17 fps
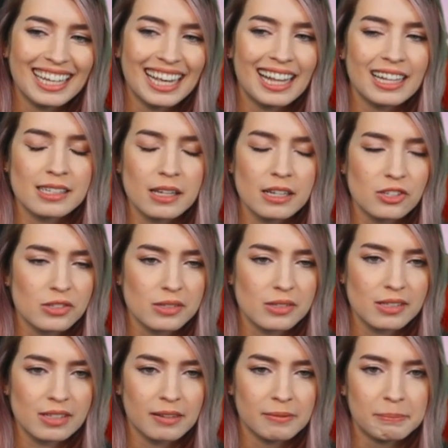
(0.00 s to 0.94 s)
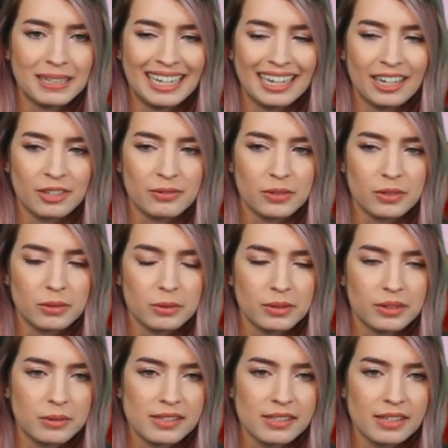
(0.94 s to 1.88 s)
Yeah, that's why I just be careful with
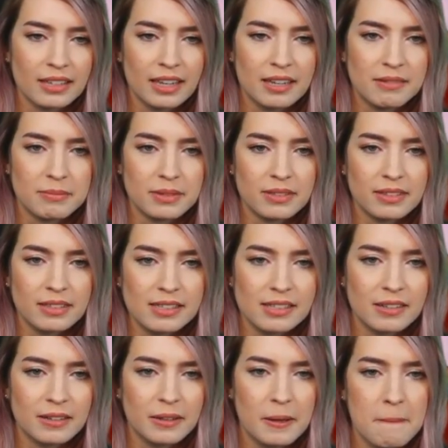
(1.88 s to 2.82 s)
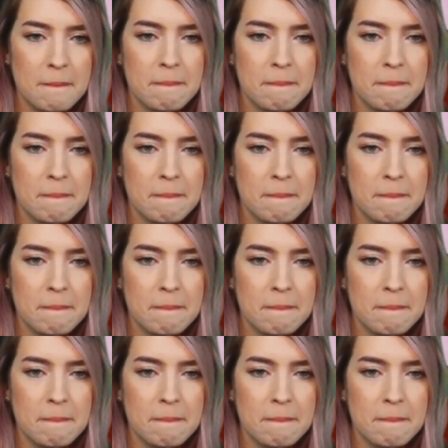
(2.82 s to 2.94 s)
the ones I gamble, that's all.